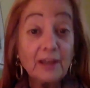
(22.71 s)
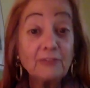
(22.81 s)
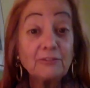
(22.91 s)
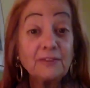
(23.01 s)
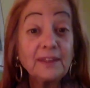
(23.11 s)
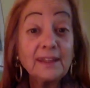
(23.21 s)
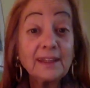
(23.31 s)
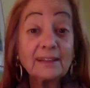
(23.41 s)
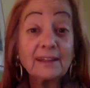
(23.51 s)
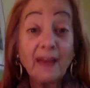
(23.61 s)

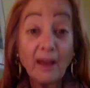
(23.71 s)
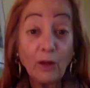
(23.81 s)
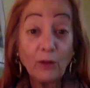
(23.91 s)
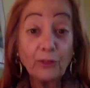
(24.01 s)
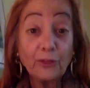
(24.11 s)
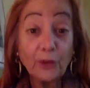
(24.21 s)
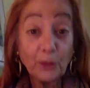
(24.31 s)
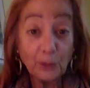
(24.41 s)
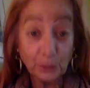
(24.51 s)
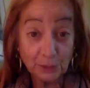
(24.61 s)
vegan health
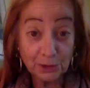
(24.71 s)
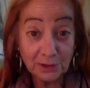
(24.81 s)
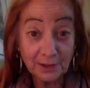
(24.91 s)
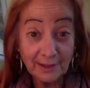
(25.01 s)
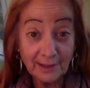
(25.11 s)
coach